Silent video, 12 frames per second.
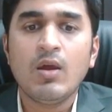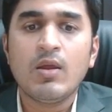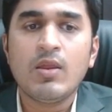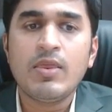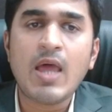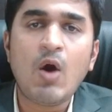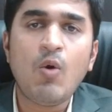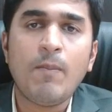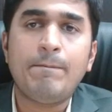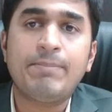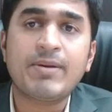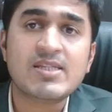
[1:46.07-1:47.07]
Now,
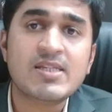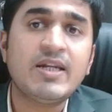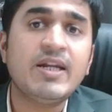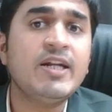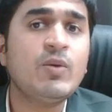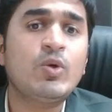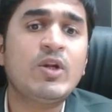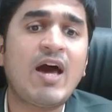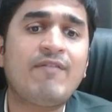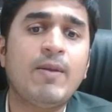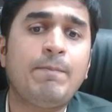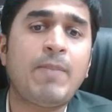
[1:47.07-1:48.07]
president would
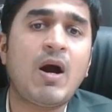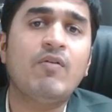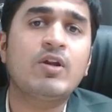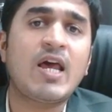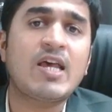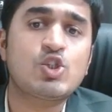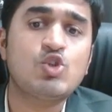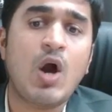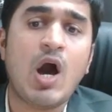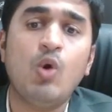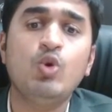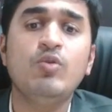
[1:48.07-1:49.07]
have the power as to
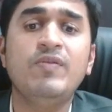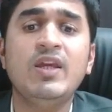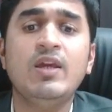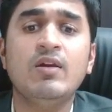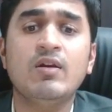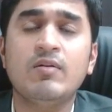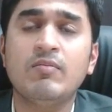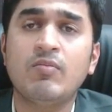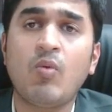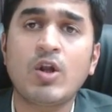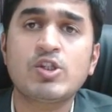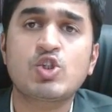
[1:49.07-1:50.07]
how do we
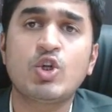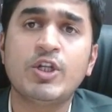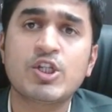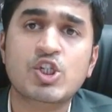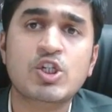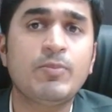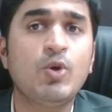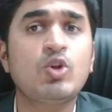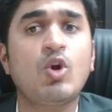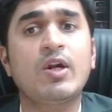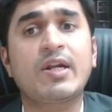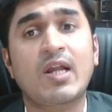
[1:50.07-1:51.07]
wants to distribute
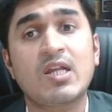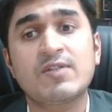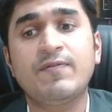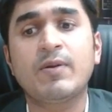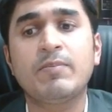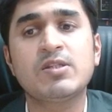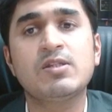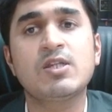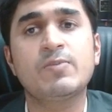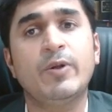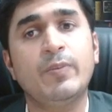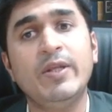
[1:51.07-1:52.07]
or transfer business
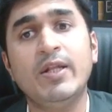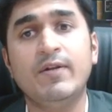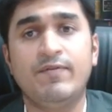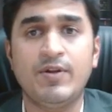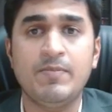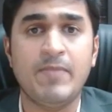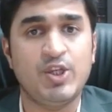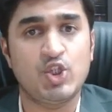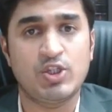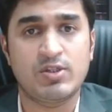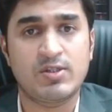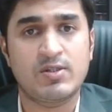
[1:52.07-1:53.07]
between the different
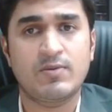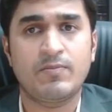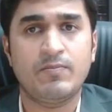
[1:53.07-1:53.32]
benches.